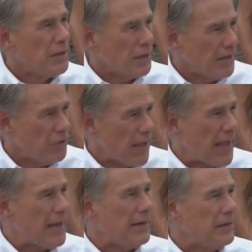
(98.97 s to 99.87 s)
if you
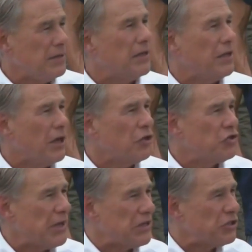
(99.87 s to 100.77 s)
add in the other
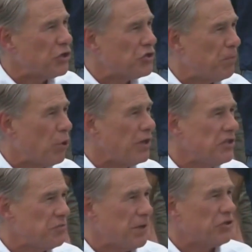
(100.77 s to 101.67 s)
states that are supporting
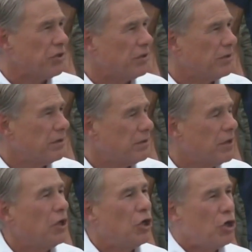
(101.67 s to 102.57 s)
this mission,
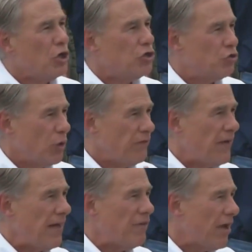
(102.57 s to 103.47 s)

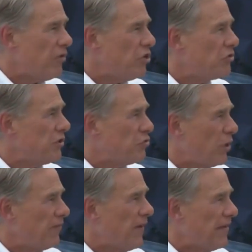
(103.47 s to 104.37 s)
25 governors in
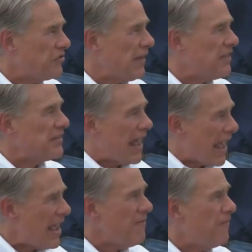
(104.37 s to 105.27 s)
25 states,
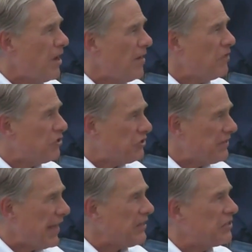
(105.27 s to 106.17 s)
half of the
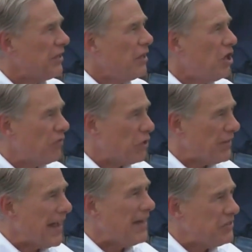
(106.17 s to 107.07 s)
states of the
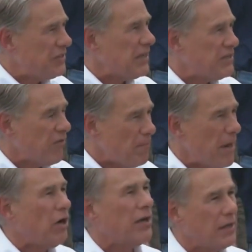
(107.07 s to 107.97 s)
United States of
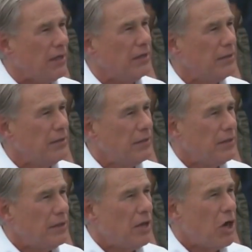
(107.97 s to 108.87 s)
America
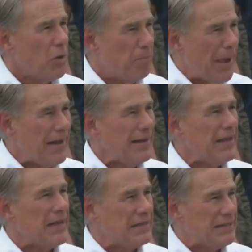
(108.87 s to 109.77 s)
are
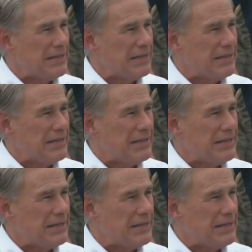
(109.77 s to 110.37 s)
banding together